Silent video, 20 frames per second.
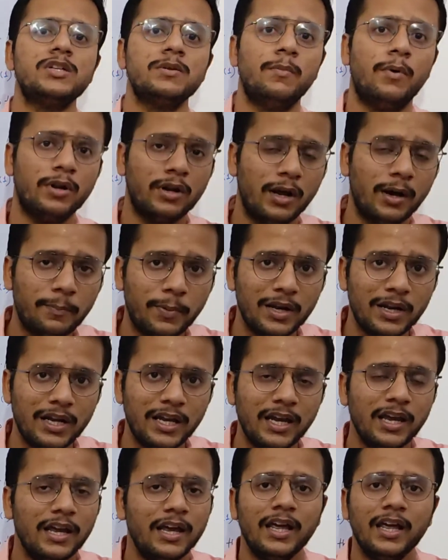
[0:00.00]

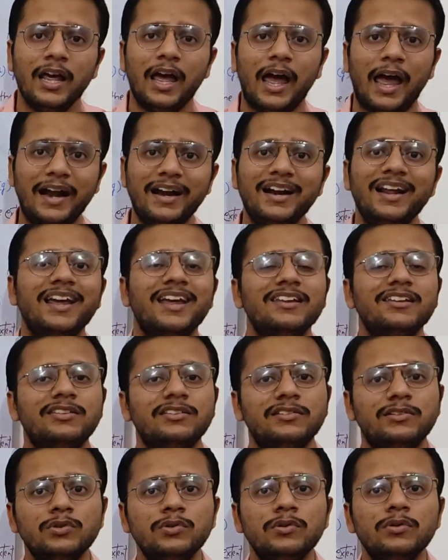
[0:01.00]
monopoly and is
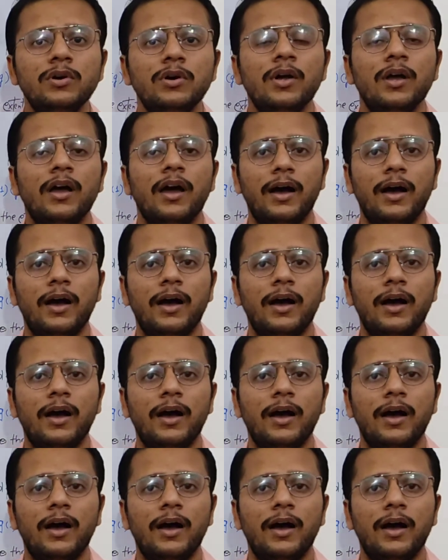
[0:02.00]
to